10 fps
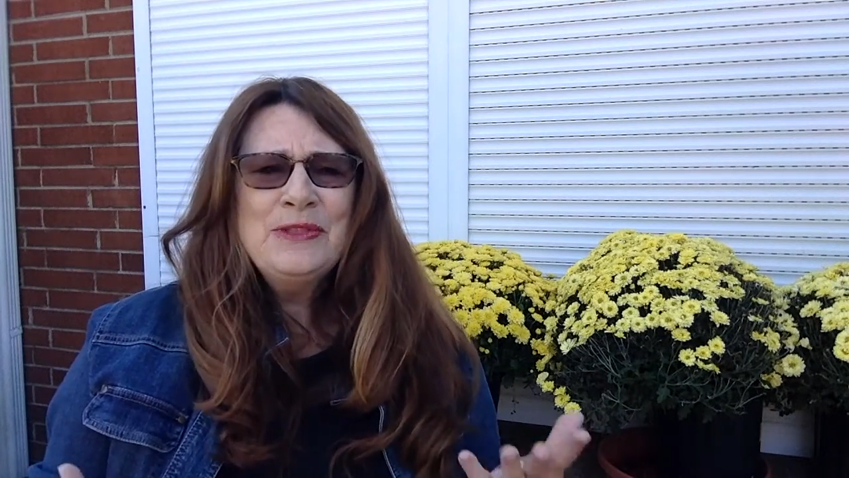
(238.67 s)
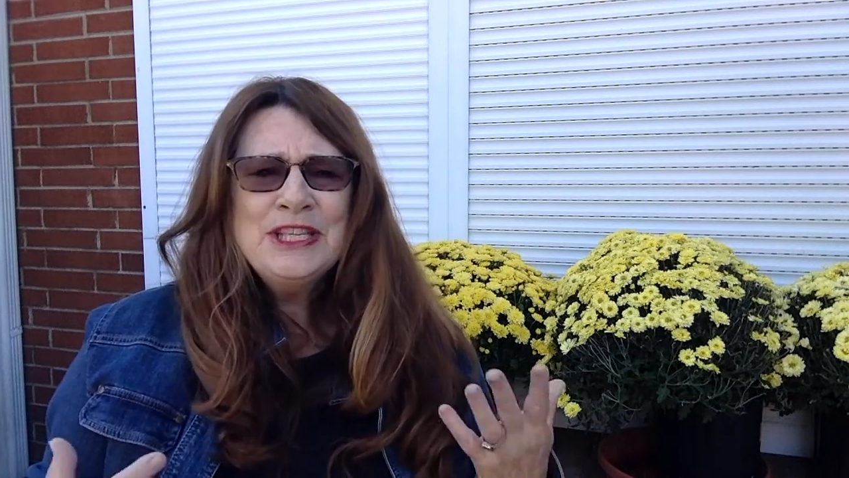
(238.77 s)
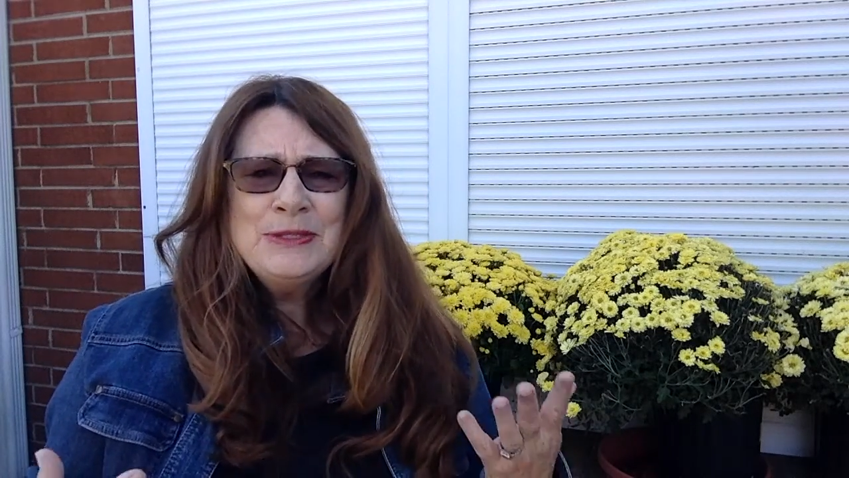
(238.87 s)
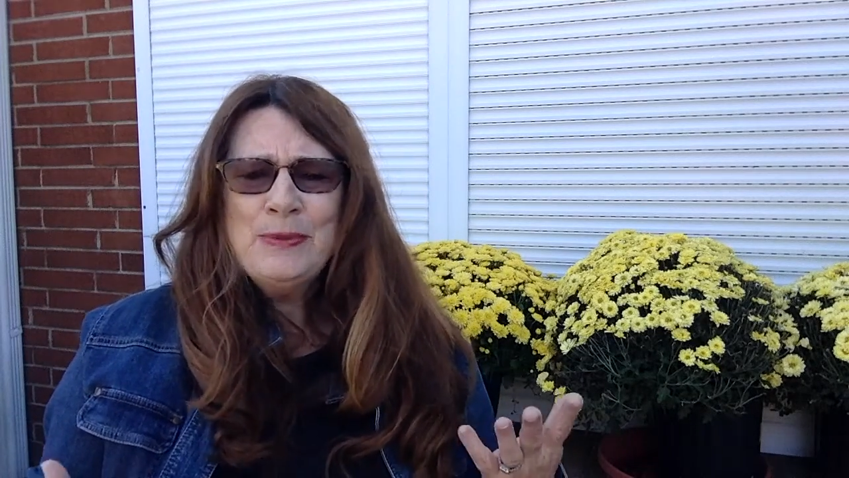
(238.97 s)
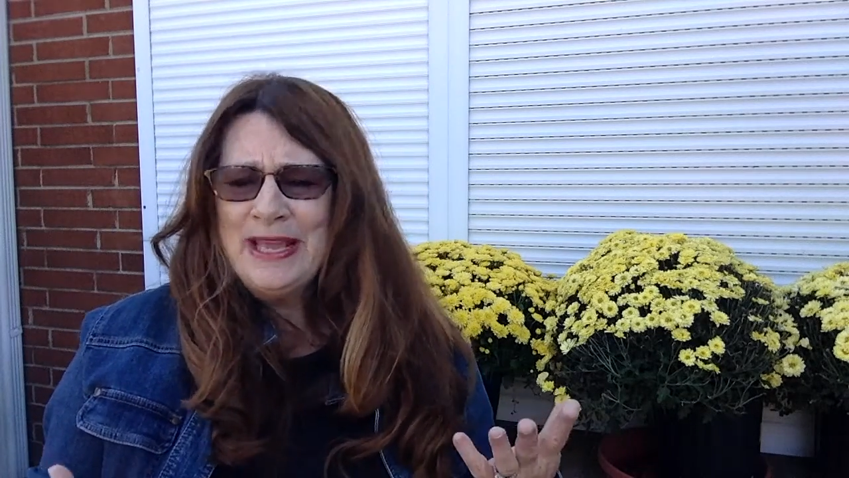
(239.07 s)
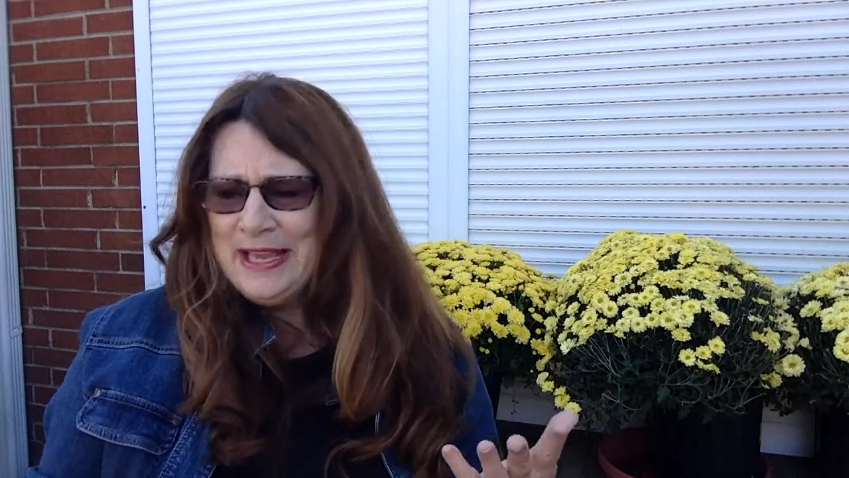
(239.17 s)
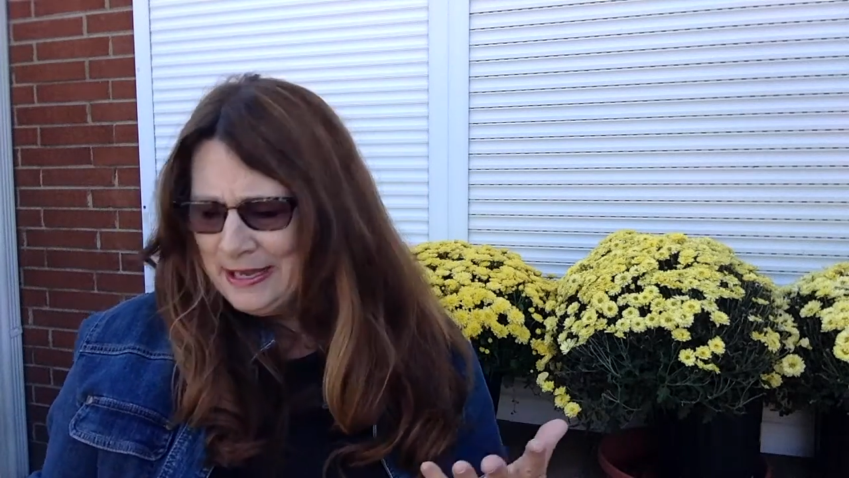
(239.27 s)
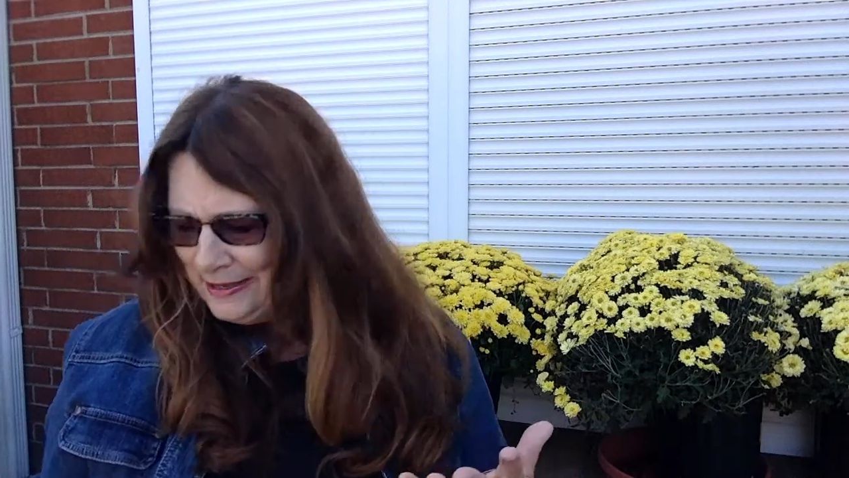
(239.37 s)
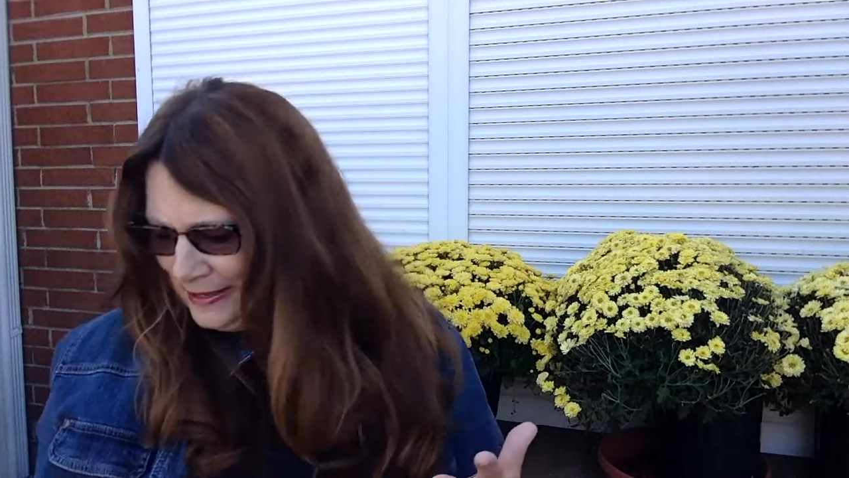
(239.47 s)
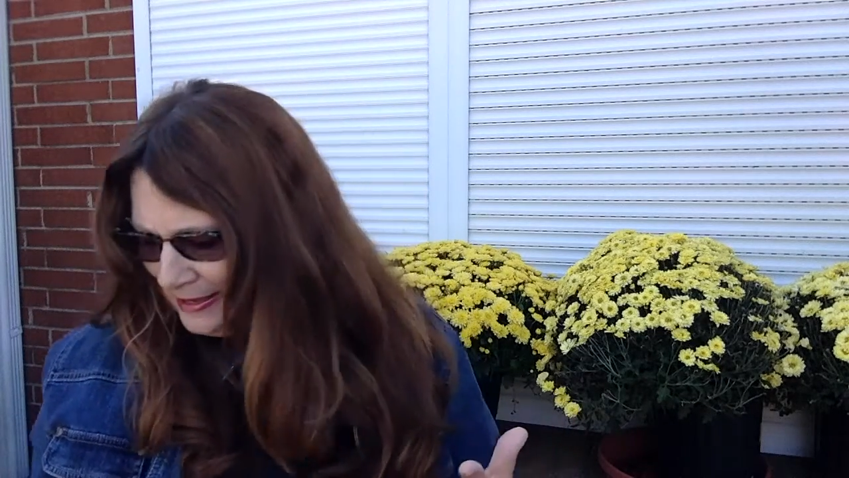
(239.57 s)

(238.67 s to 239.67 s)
this week,